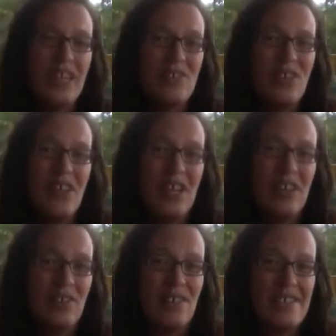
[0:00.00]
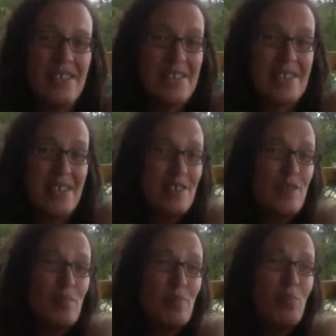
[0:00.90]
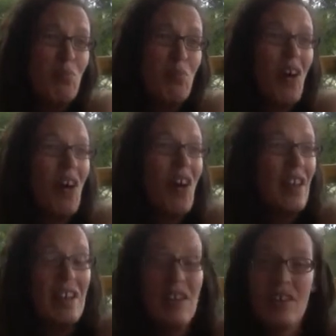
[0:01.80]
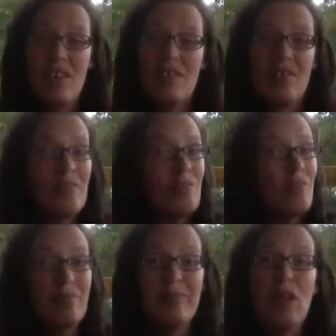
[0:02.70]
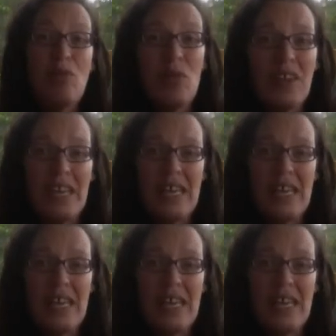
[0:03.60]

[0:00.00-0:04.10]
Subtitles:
turn our dollars into cents by networking,